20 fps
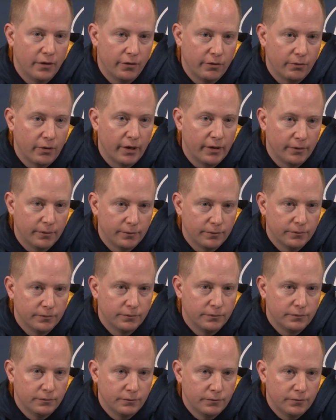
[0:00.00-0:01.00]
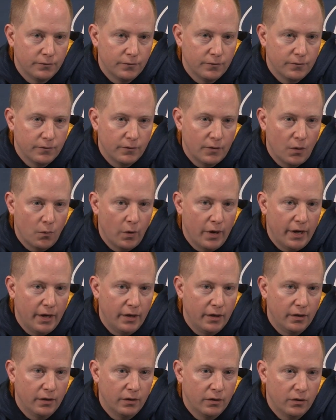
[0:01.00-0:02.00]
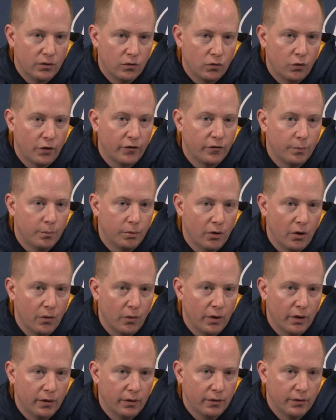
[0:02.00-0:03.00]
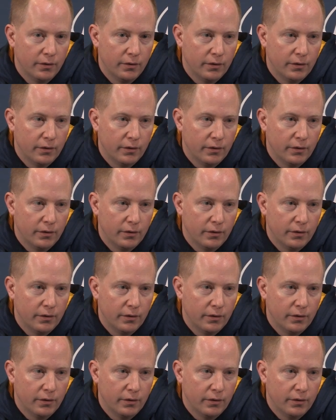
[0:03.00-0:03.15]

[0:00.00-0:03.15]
the three. When Chris Brewer,